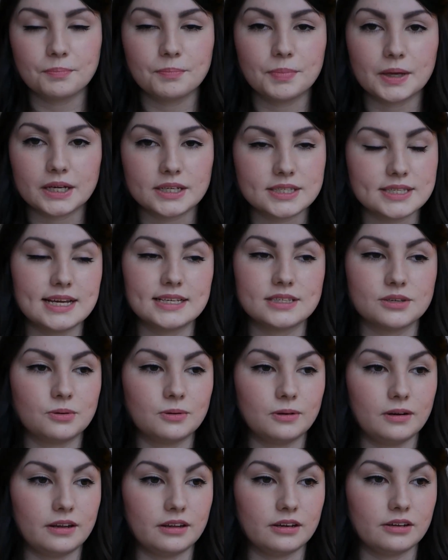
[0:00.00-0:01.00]
Because that's a
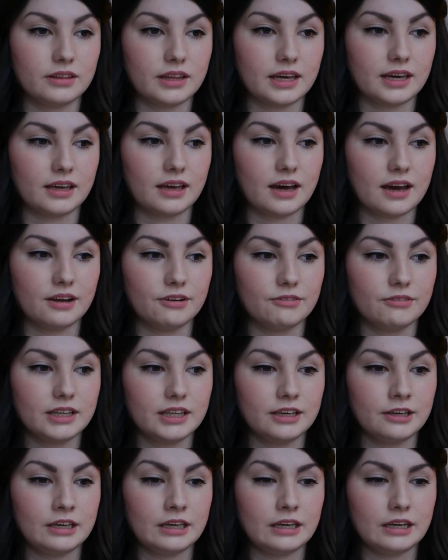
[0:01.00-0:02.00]
whole nother thing. I
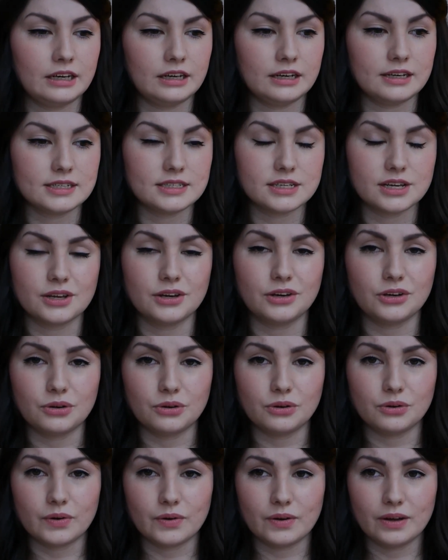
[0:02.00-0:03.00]
really need a
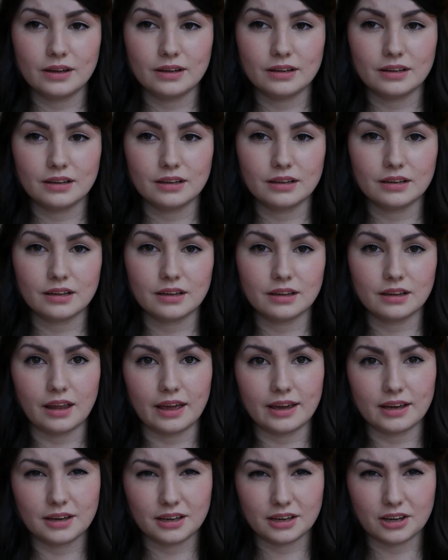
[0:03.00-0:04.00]
new
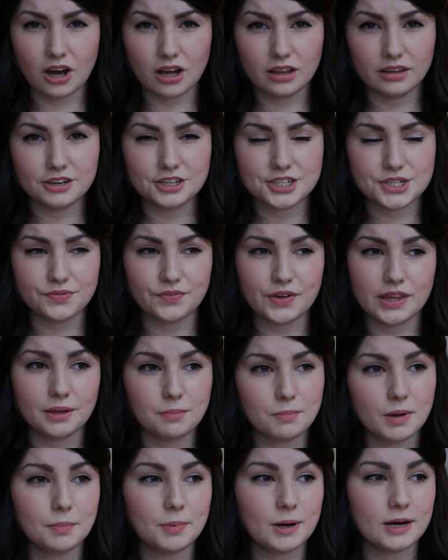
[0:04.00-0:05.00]
like colour to fill
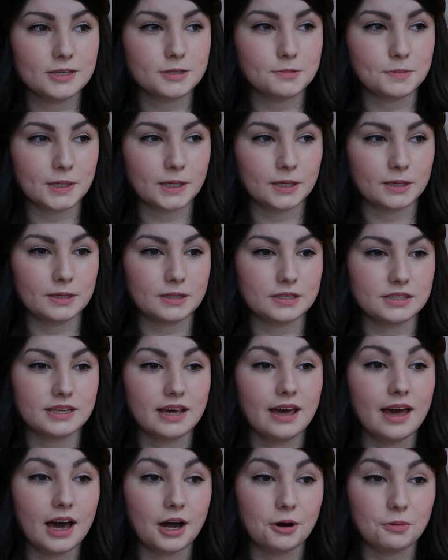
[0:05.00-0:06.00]
in my brows because
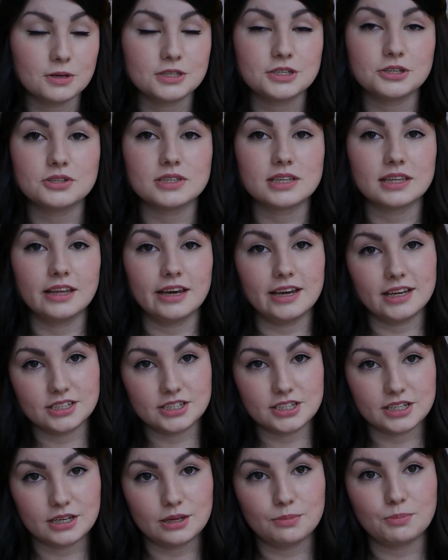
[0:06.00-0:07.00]
I was using the
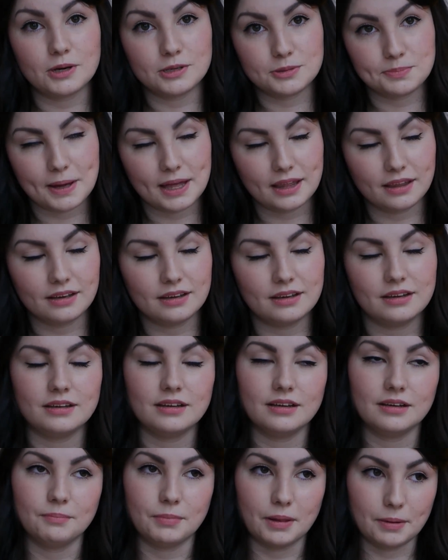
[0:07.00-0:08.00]
HD Brows palette,
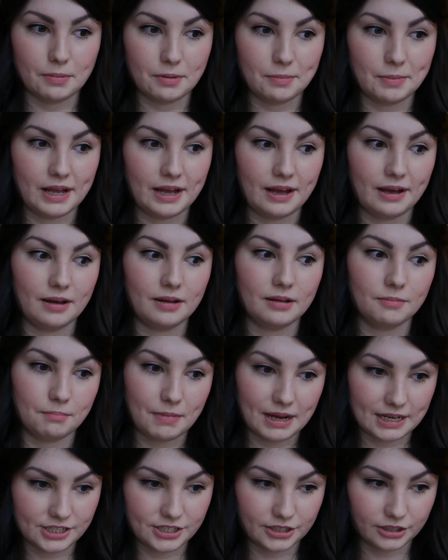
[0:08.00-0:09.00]
blah blah blah,
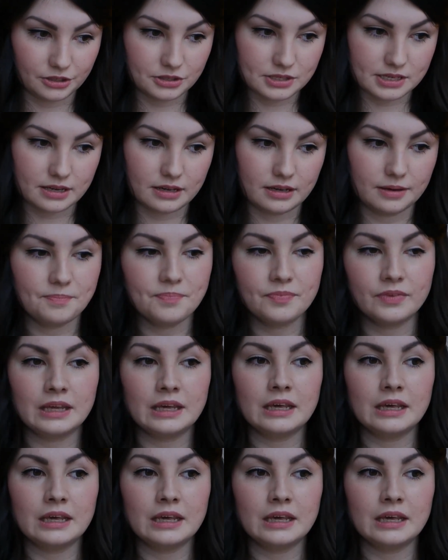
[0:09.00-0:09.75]
managed to lose it.